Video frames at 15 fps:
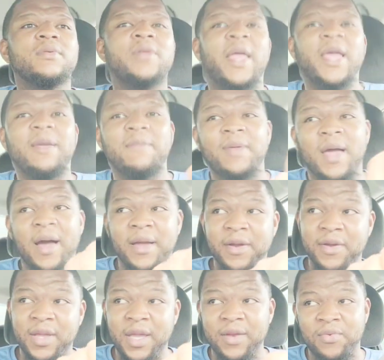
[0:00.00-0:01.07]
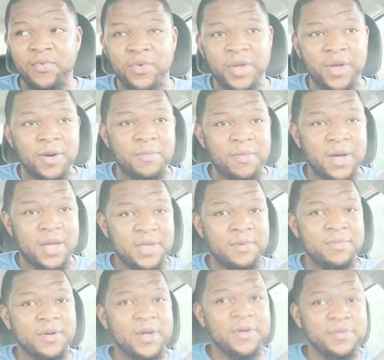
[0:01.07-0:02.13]
They could be out here getting real money,
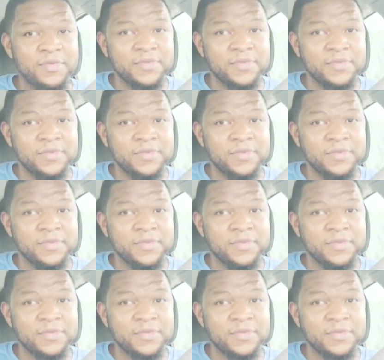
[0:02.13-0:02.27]
bro.